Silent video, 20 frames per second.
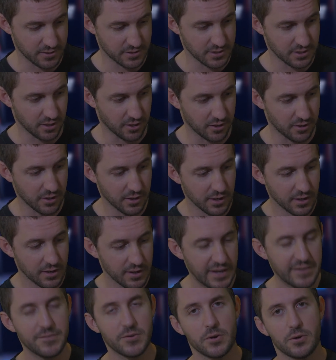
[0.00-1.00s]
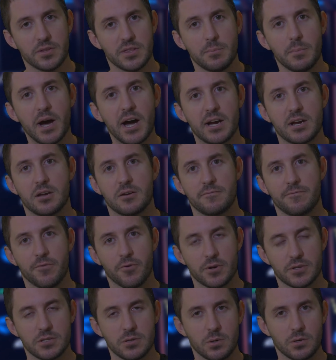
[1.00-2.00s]
So if you're in the market for
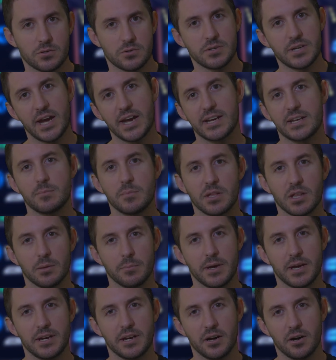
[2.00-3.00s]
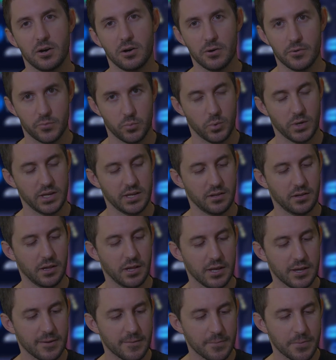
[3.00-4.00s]
a 280mm odd wheel,
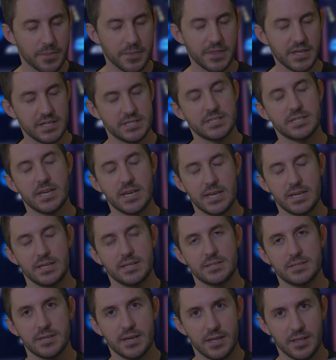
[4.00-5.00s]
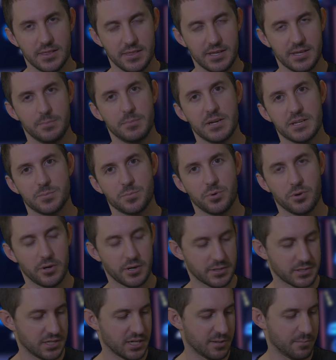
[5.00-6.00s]
this is the best
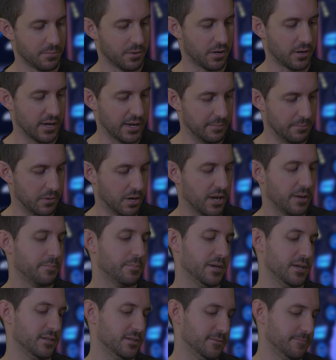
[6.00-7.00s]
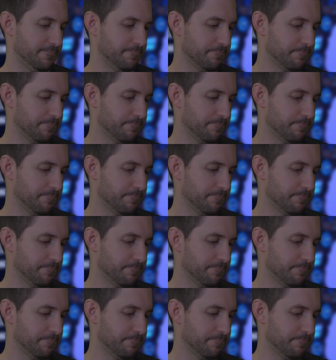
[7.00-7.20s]
product you can buy, in my opinion.